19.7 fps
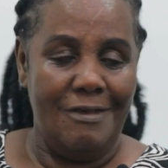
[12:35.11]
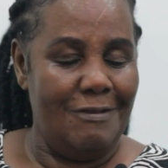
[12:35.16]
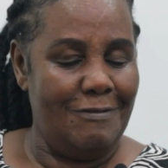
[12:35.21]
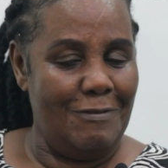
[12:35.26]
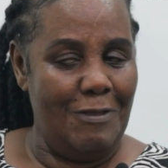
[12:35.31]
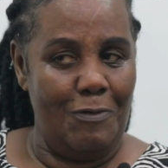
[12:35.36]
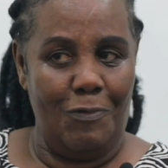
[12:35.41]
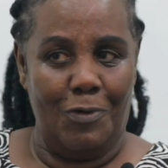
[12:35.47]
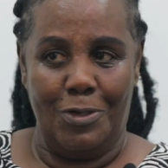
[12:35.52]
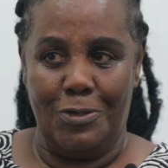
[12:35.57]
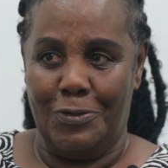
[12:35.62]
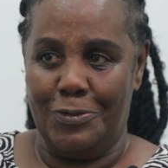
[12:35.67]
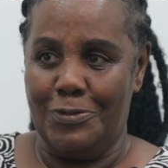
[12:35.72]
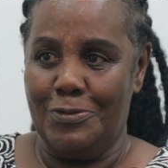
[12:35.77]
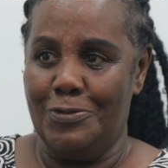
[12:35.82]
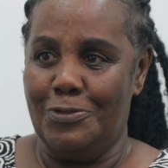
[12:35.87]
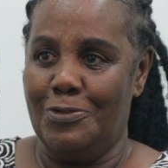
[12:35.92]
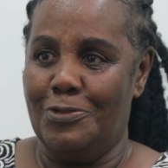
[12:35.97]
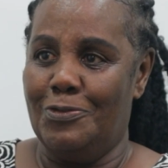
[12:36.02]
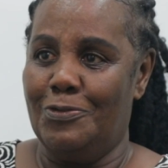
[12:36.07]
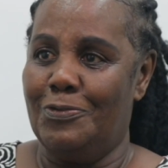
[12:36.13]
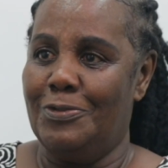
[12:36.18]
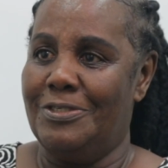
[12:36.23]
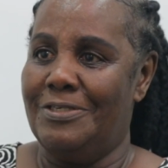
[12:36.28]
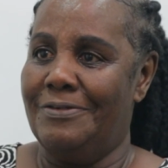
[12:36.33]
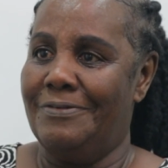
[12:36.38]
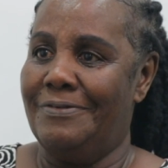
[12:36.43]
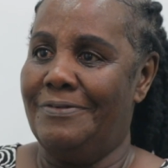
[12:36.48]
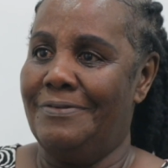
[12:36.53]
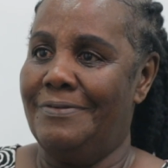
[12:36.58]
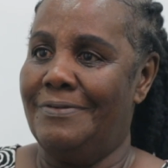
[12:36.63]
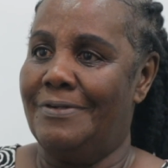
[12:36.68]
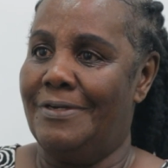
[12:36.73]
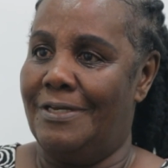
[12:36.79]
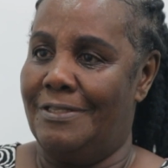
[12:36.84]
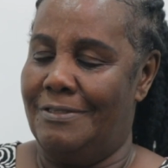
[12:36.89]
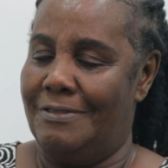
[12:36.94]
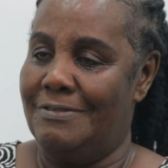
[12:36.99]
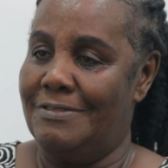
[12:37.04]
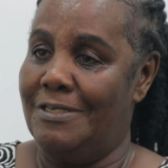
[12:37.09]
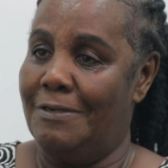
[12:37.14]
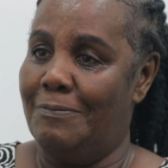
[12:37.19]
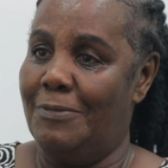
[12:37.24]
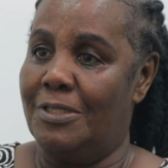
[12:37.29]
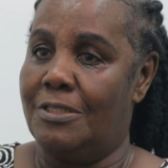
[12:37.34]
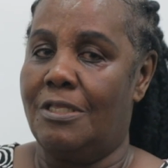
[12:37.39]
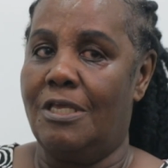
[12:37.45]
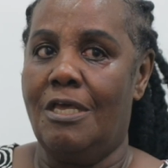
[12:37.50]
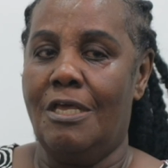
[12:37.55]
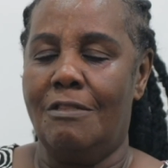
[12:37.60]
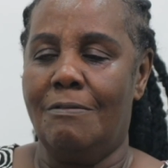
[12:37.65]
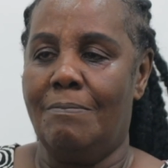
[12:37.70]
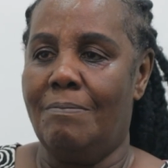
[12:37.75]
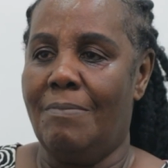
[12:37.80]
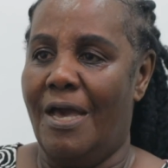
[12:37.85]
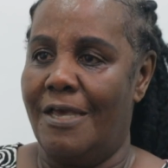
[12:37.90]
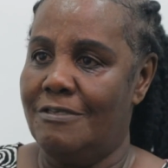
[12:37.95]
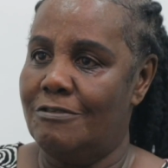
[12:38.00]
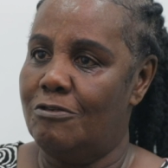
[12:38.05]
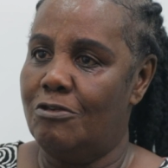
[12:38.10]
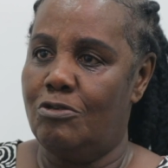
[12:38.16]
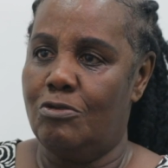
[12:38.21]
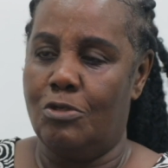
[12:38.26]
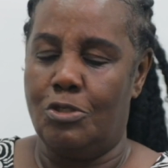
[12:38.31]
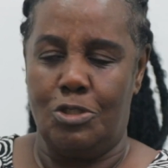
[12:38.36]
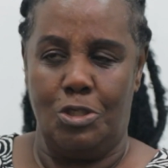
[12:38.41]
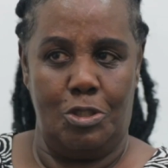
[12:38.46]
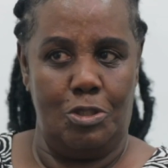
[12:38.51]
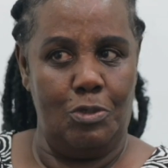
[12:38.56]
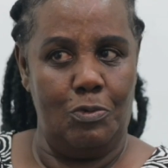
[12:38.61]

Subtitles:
they want nothing to do with you and this thing, but in my situation,